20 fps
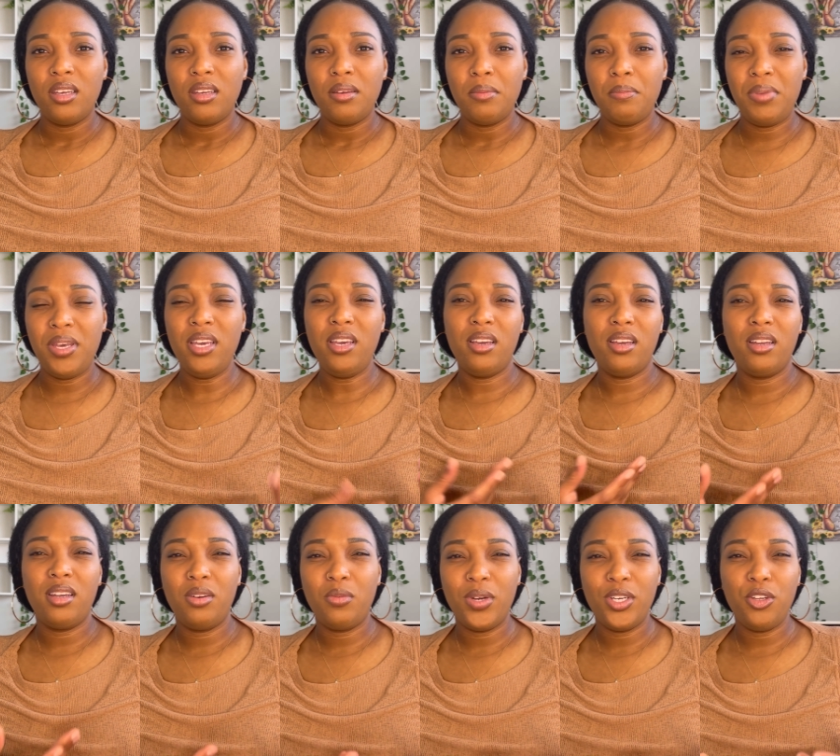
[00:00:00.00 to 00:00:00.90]

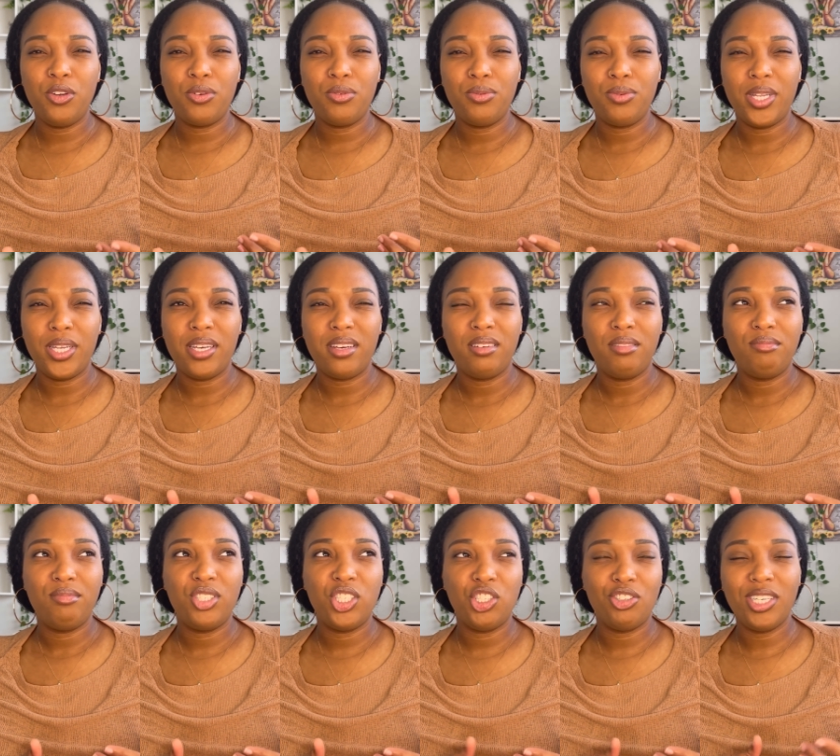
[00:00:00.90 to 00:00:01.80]
being when you're like
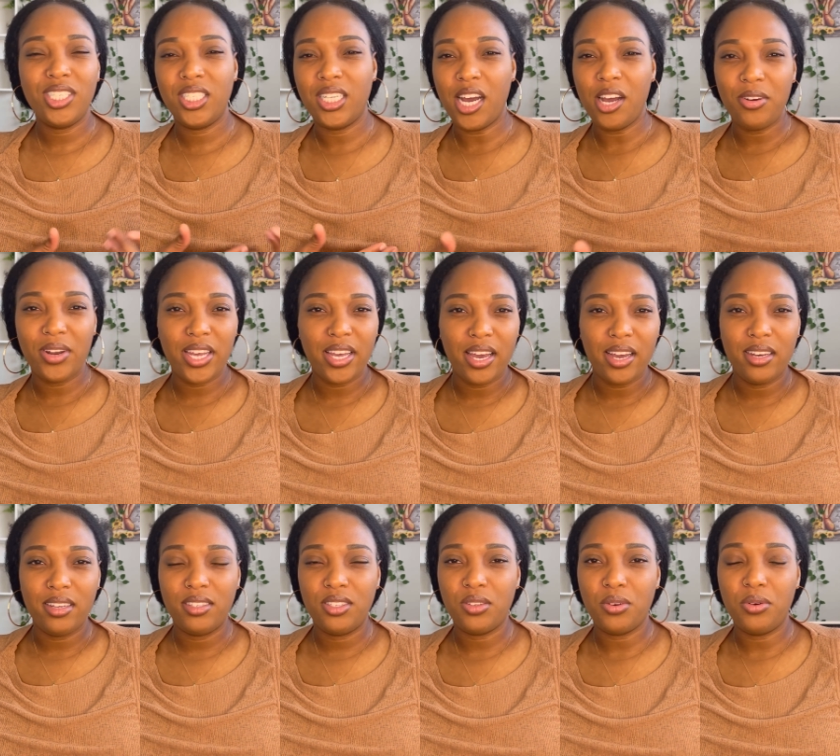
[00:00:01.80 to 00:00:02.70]
stressed out, I
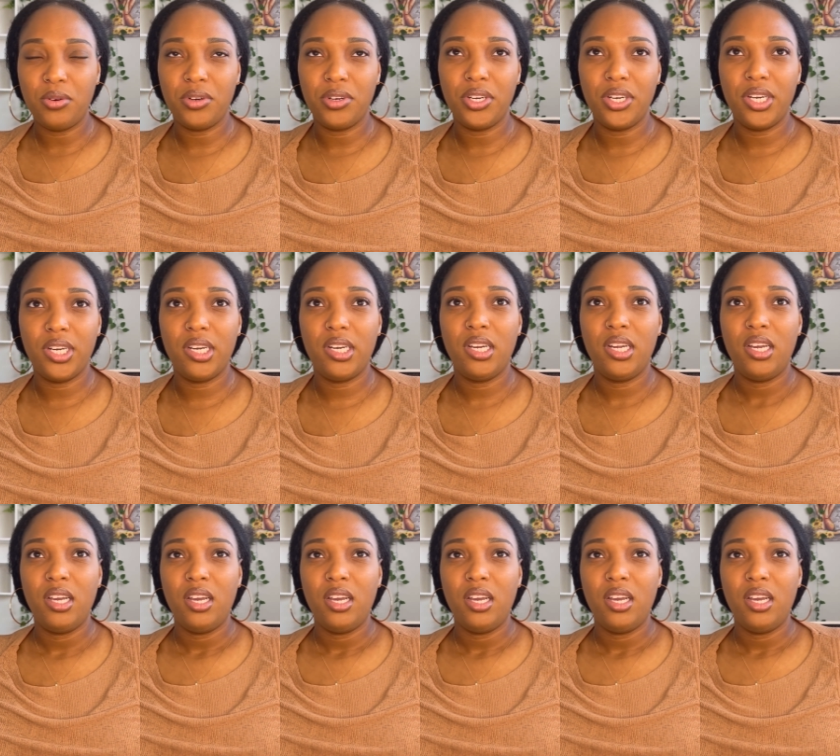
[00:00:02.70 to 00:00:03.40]
guess, or